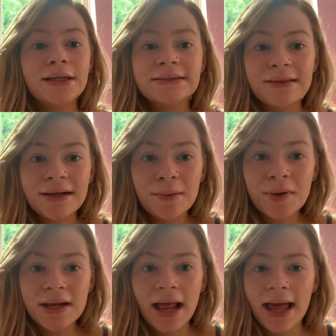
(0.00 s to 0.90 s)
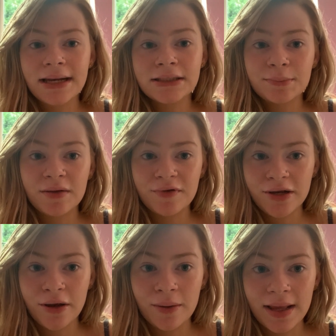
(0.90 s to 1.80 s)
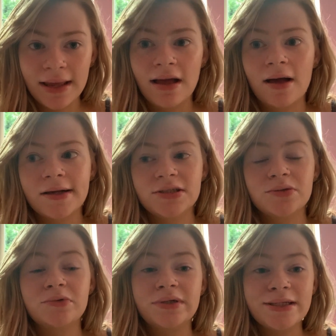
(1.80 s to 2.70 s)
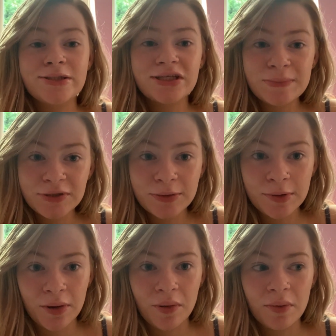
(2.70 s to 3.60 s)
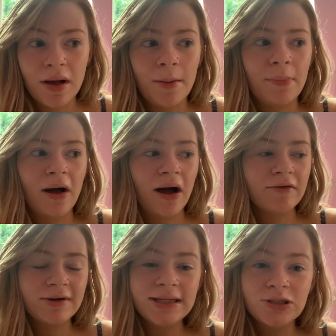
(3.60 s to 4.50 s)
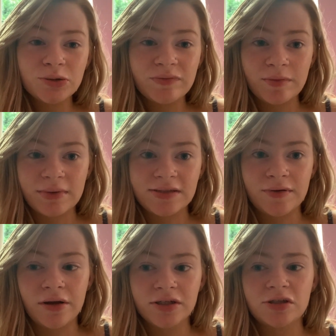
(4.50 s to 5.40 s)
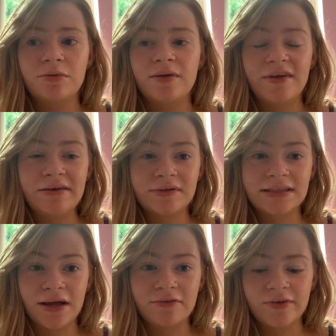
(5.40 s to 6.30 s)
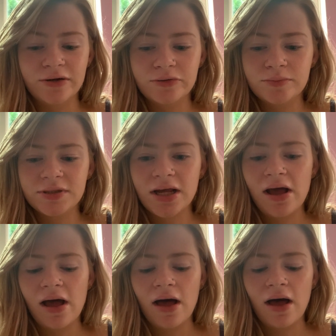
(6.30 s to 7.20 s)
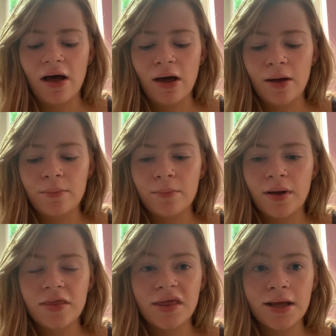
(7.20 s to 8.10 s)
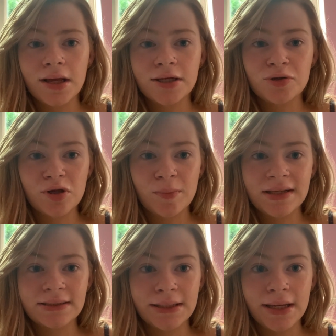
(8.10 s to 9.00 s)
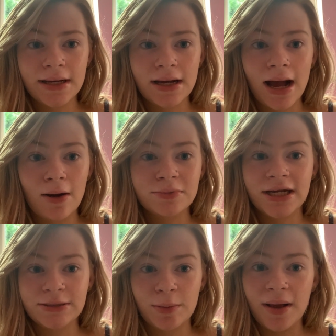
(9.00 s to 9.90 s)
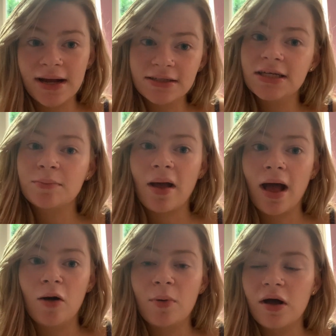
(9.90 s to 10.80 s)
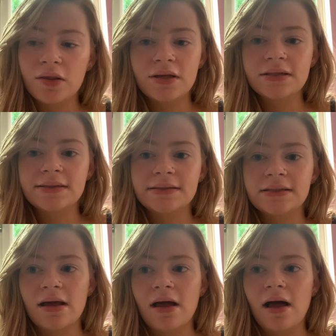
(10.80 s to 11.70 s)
So I think I'm gonna end my video here because it's already super long, but I really enjoyed filming this video. It's one of my favorites that I filmed. I think documenting how I'm changing my packaging might help others.